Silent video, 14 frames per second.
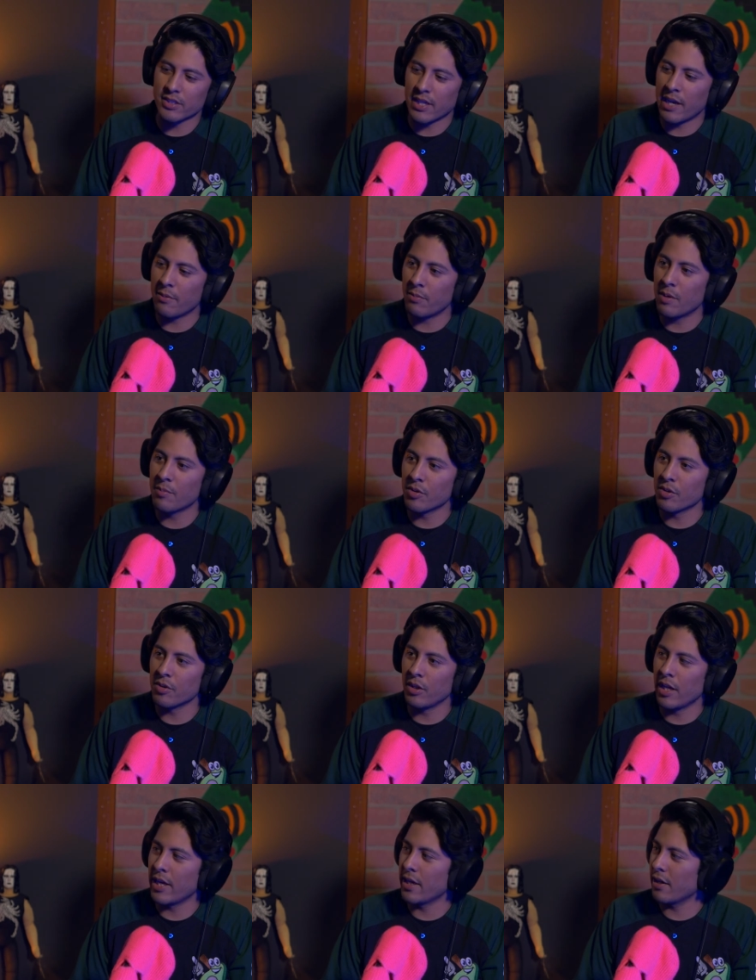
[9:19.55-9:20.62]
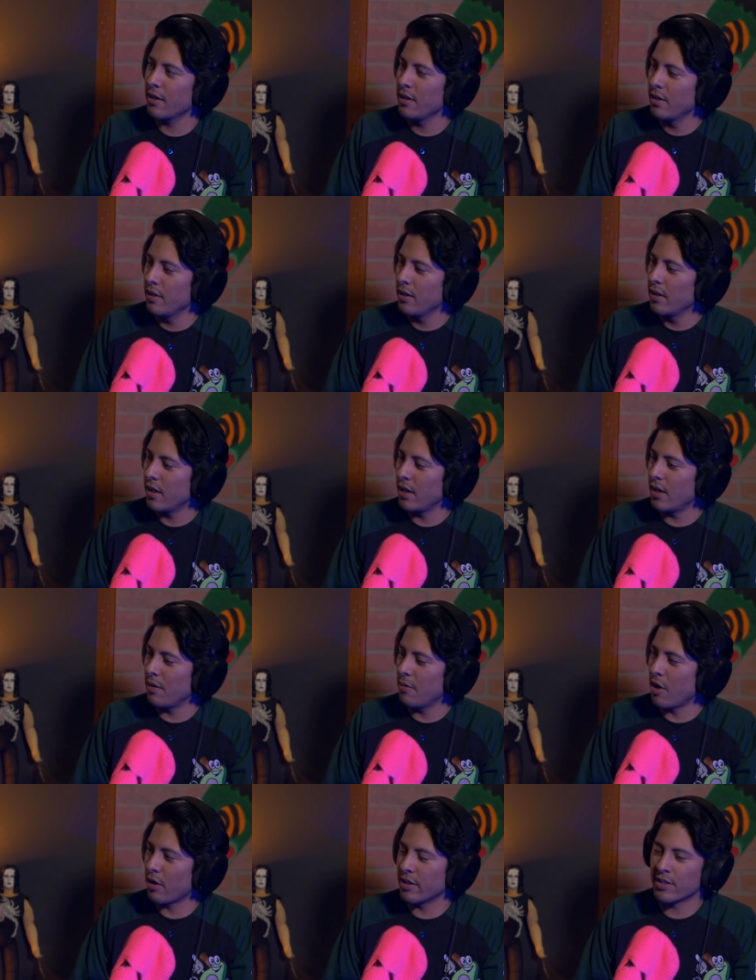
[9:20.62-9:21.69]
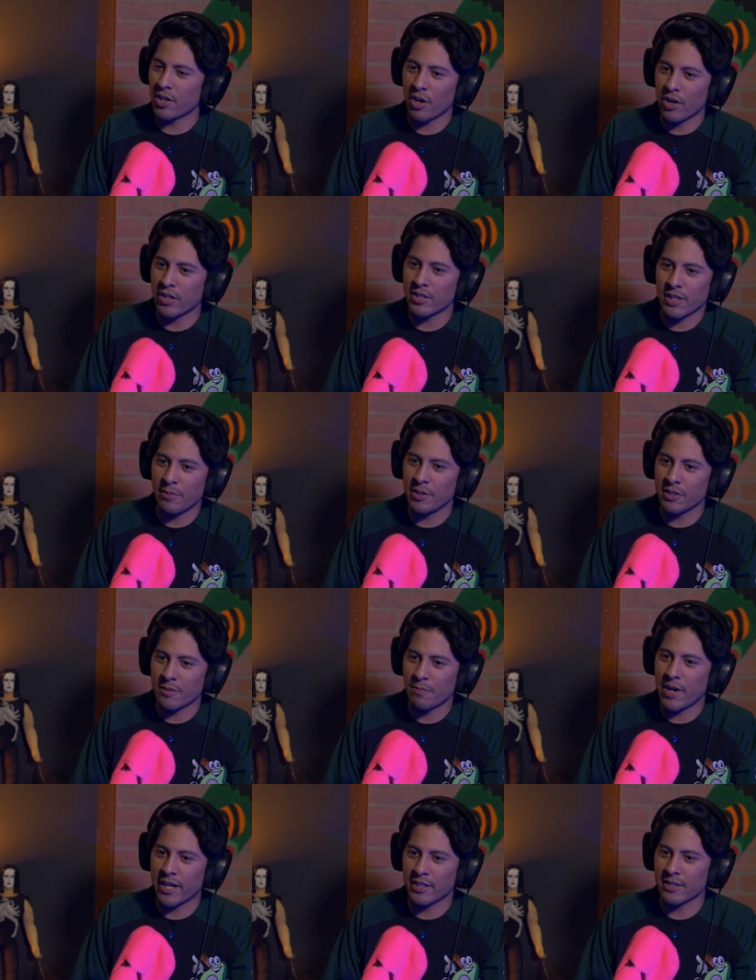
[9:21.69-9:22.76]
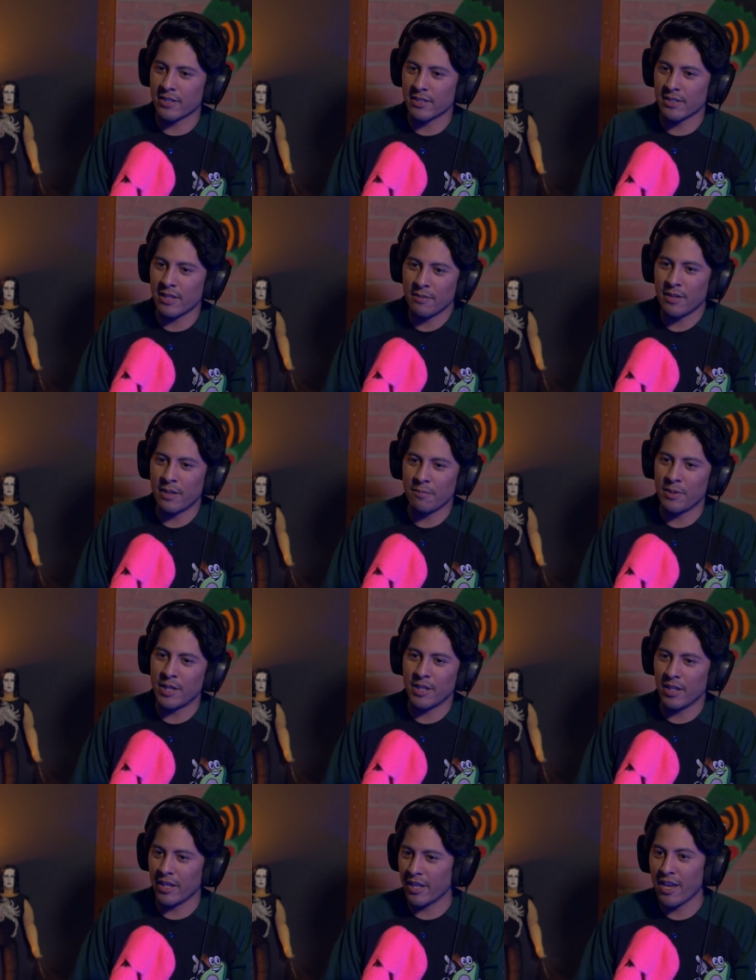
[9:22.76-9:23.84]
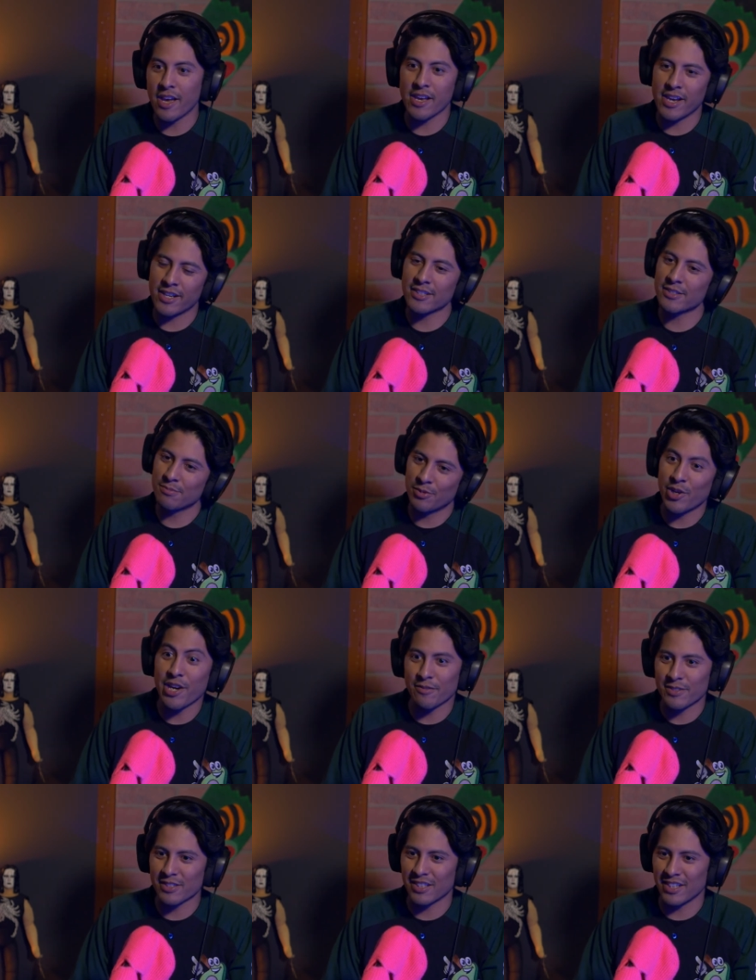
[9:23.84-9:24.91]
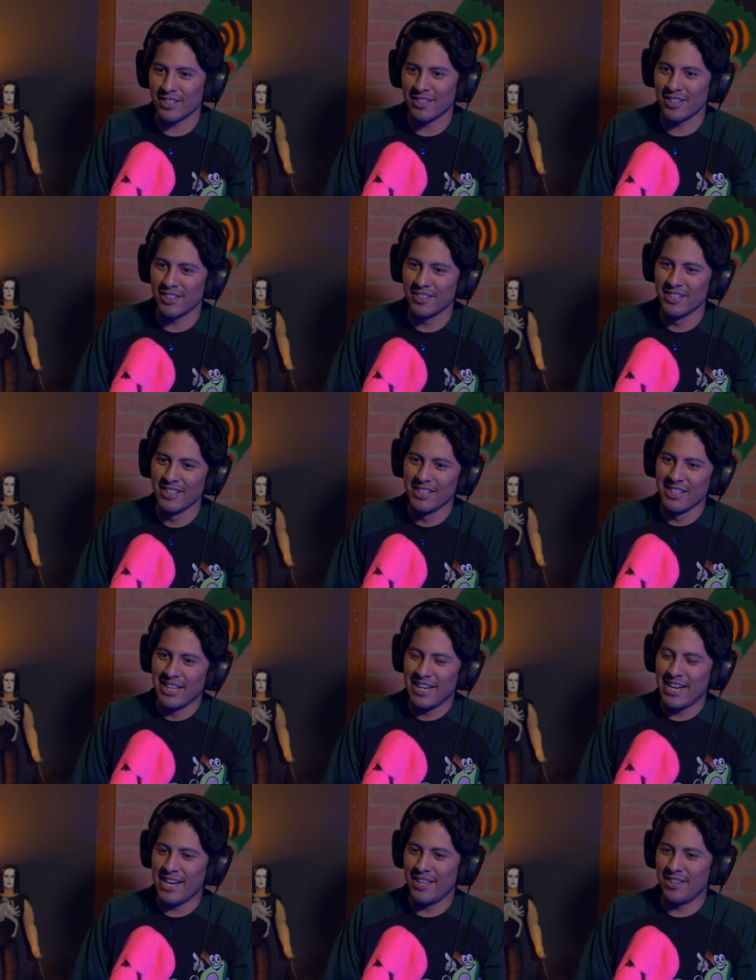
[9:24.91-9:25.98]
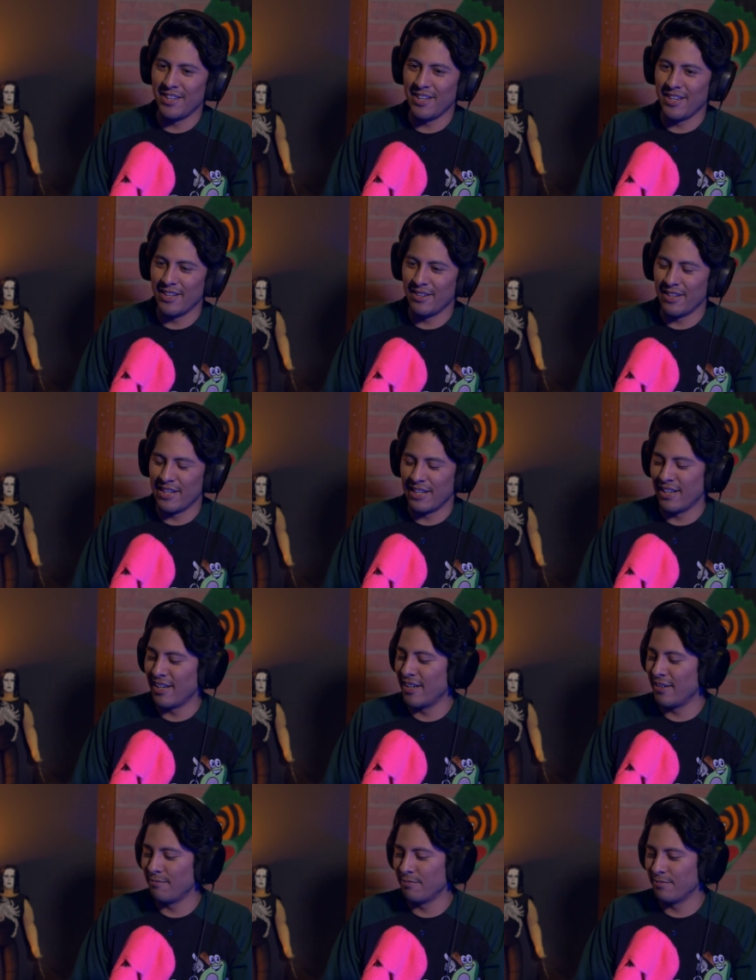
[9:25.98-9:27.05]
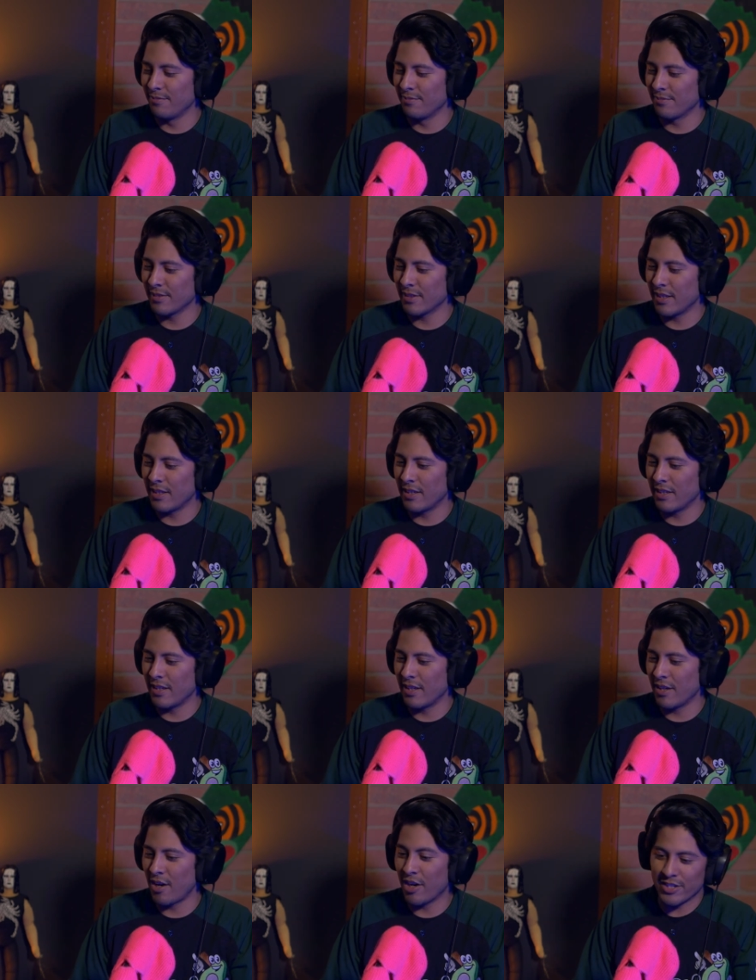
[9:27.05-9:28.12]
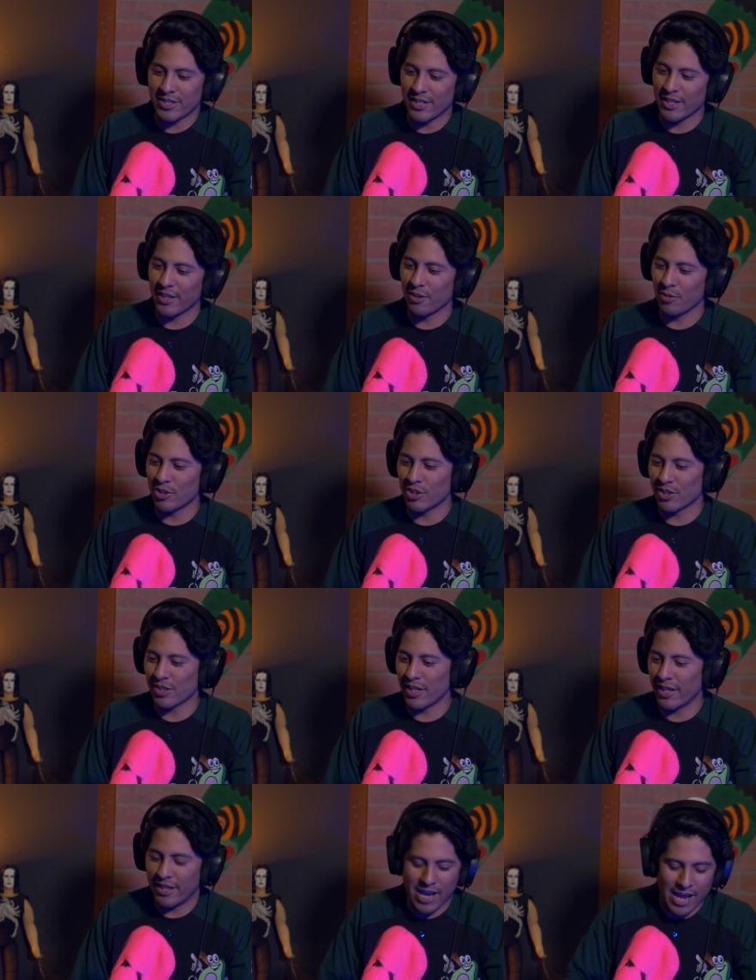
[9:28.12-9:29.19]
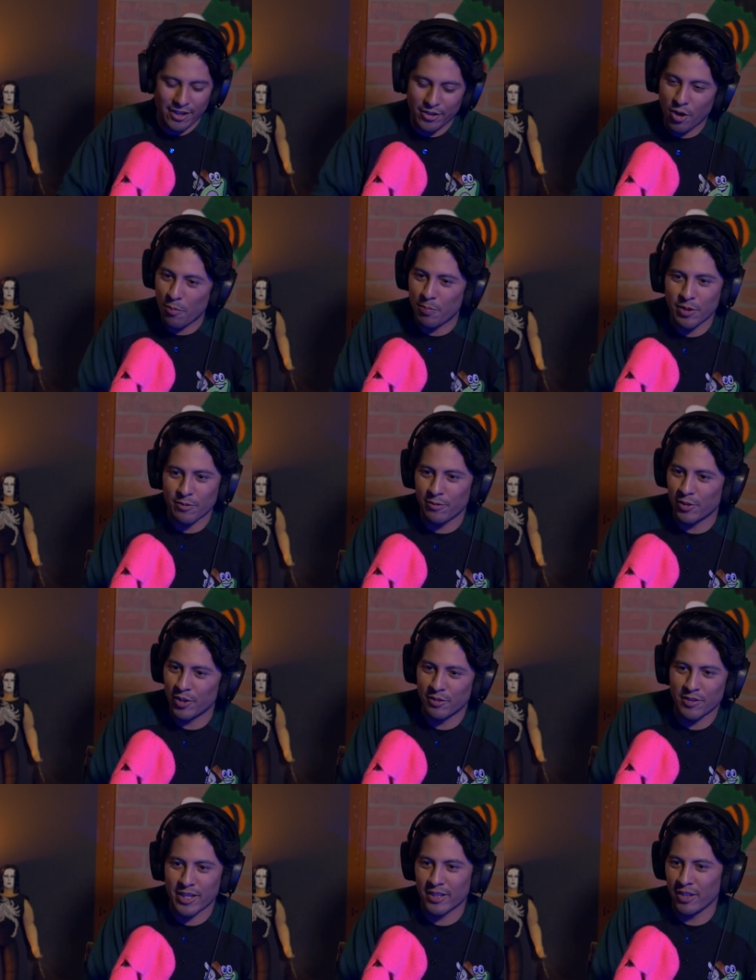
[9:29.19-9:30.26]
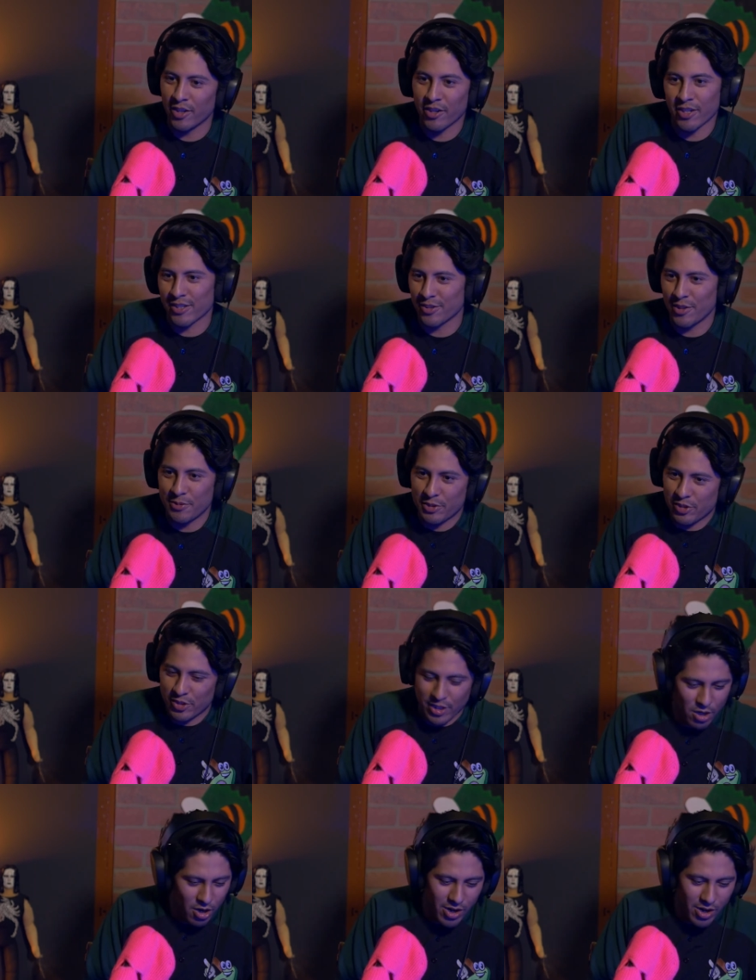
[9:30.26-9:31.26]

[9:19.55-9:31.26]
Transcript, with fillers: I remember like uh, our guitarist coming to practice and, and being like, yeah, yeah, I got some riffs, like you know, and then um, uh, our singer was just like had a notebook full of like lyrics so he was just like all